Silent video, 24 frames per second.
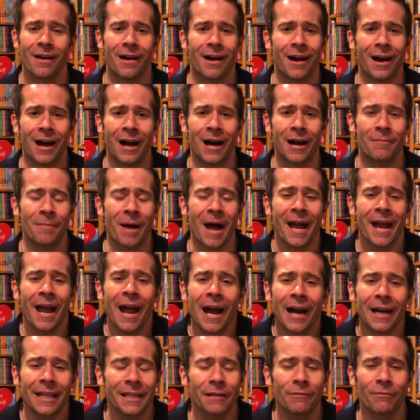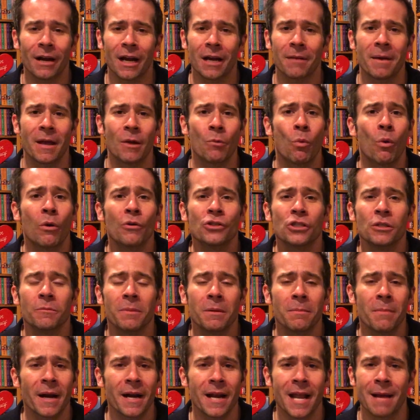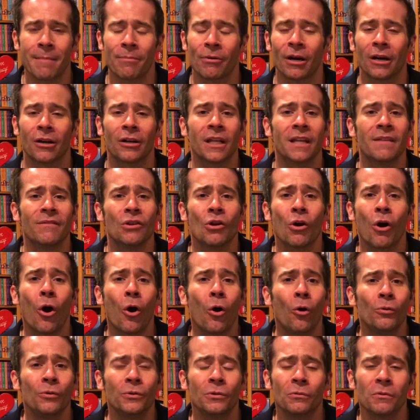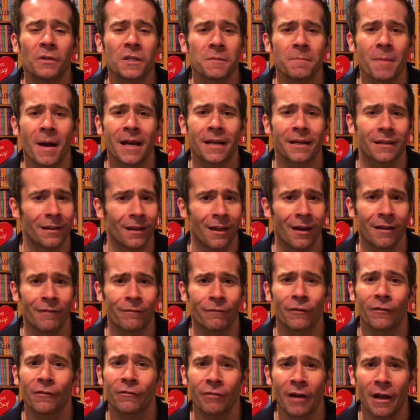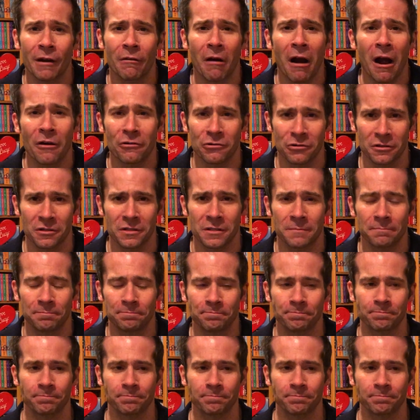I highly recommend Won't You Be My Neighbor. It'll give you a whole new respect and love for Fred Rogers.